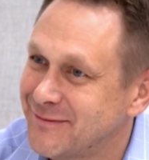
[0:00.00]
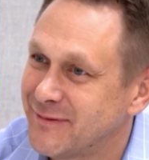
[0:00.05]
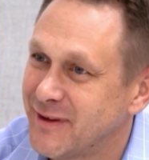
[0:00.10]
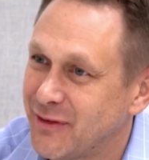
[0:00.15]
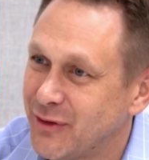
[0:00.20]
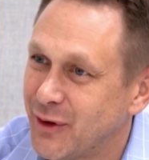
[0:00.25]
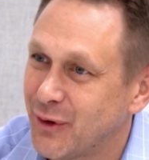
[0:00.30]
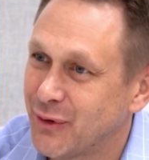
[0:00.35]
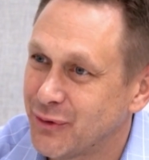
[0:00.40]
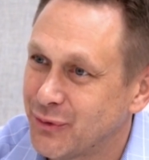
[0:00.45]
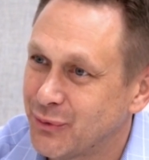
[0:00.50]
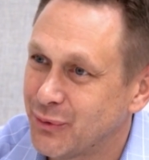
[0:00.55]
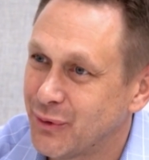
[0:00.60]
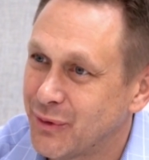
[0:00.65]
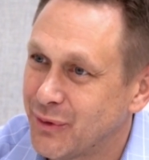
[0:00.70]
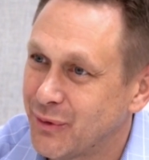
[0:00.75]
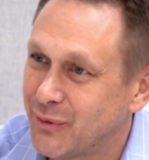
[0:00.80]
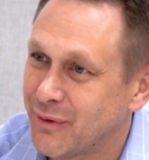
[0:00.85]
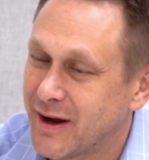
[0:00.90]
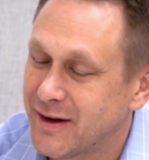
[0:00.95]
that those
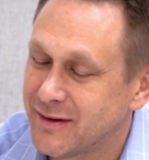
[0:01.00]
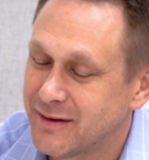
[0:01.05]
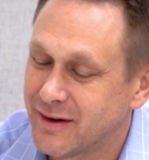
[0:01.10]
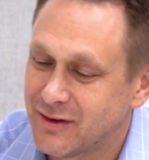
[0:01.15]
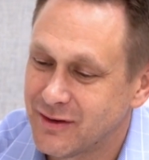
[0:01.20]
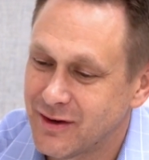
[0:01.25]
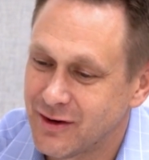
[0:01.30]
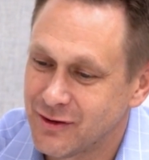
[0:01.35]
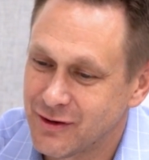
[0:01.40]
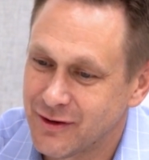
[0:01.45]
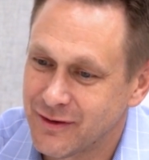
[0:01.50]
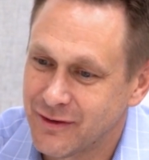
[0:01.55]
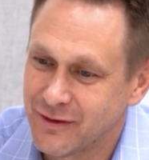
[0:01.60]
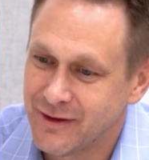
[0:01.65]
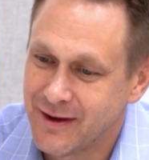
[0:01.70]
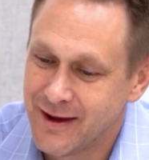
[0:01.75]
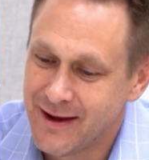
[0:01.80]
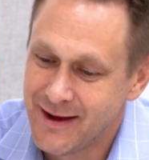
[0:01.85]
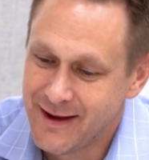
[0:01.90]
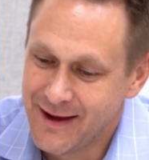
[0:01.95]
were the right decisions.